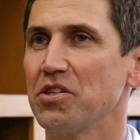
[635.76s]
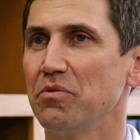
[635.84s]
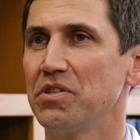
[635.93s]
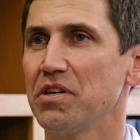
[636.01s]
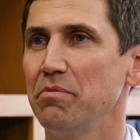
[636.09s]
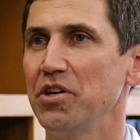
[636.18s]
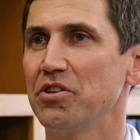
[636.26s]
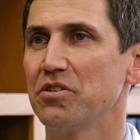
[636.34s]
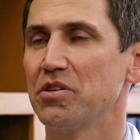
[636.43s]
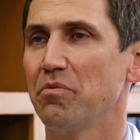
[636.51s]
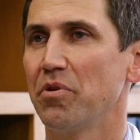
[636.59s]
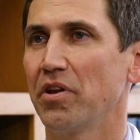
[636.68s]
So when somebody
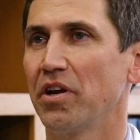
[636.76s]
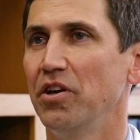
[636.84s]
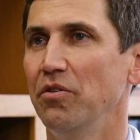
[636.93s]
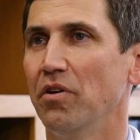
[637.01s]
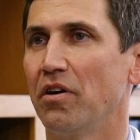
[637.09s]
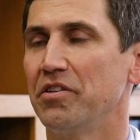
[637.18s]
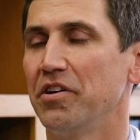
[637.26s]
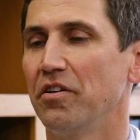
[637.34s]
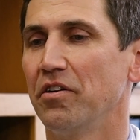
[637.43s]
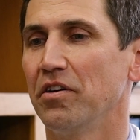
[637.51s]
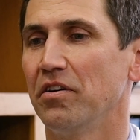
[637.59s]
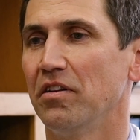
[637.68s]
shows up with an acute
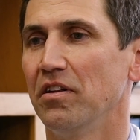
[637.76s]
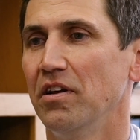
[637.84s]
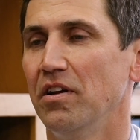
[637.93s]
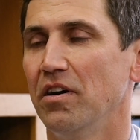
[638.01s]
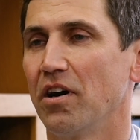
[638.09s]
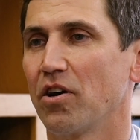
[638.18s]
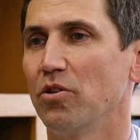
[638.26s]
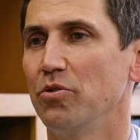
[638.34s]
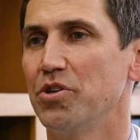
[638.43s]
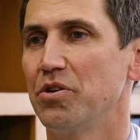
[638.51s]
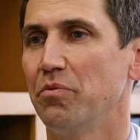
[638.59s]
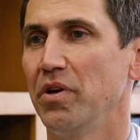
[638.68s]
arterial
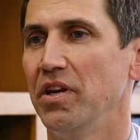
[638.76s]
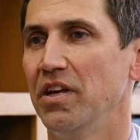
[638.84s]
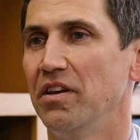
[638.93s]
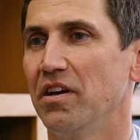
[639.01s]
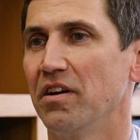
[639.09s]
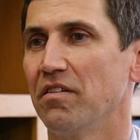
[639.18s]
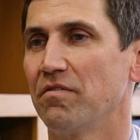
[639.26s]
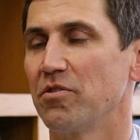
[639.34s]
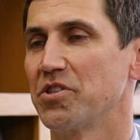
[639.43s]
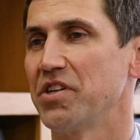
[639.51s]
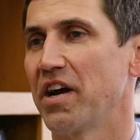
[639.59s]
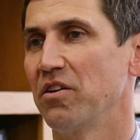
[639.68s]
occlusion, we need to
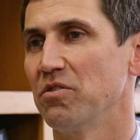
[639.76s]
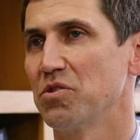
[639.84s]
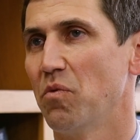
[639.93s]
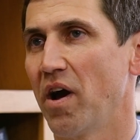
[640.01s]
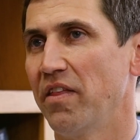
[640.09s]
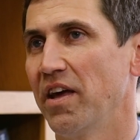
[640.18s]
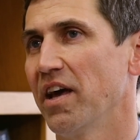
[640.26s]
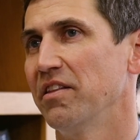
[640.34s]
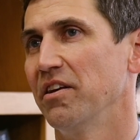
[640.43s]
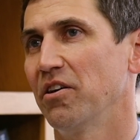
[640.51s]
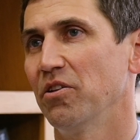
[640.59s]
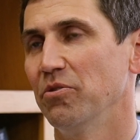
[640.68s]
first diagnose why they had
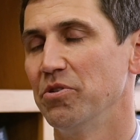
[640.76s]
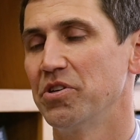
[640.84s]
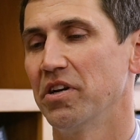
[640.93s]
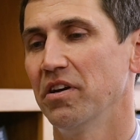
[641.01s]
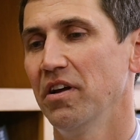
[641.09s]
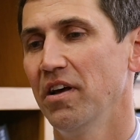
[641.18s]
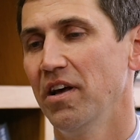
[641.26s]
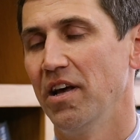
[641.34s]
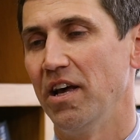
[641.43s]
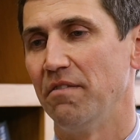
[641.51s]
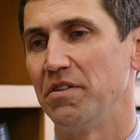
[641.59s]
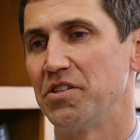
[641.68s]
the occlusion.
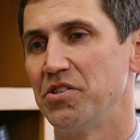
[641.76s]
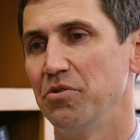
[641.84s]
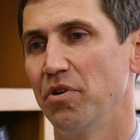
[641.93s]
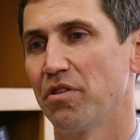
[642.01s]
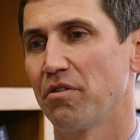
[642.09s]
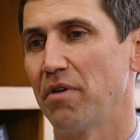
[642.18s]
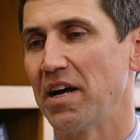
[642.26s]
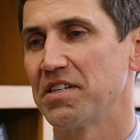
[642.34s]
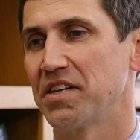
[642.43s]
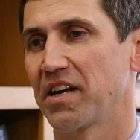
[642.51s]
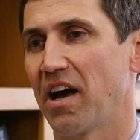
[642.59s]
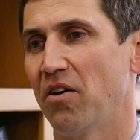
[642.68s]
Mm. If it's due to
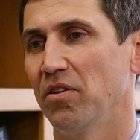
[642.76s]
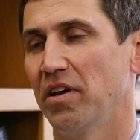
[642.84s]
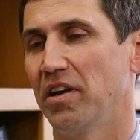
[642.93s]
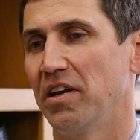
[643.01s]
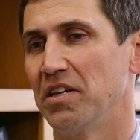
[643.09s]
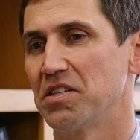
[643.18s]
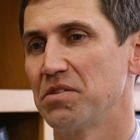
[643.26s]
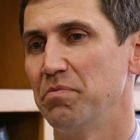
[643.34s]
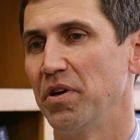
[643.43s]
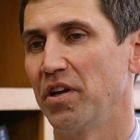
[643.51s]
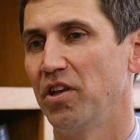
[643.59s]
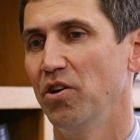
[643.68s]
thoracic outlet and it's
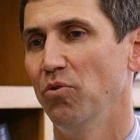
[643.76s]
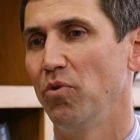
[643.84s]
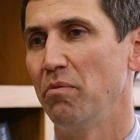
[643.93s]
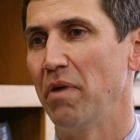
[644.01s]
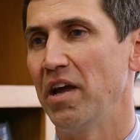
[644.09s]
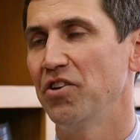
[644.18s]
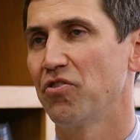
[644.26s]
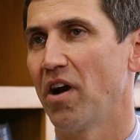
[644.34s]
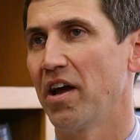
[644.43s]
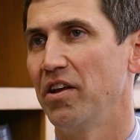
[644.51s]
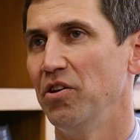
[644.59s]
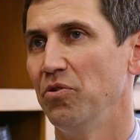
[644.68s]
been acute, we may
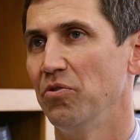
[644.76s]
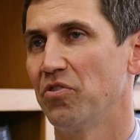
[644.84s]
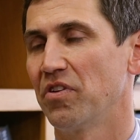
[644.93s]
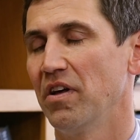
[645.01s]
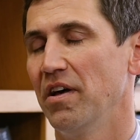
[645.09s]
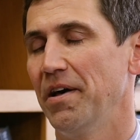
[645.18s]
try to use